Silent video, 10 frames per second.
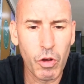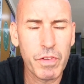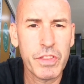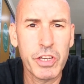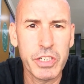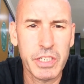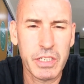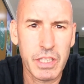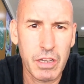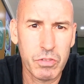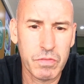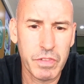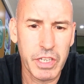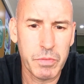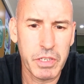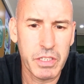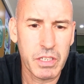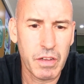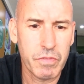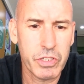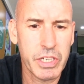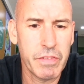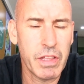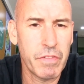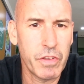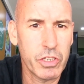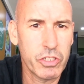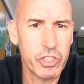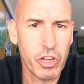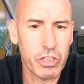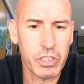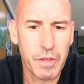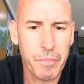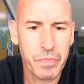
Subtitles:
over 36,000 Vietnamese have received their first shot.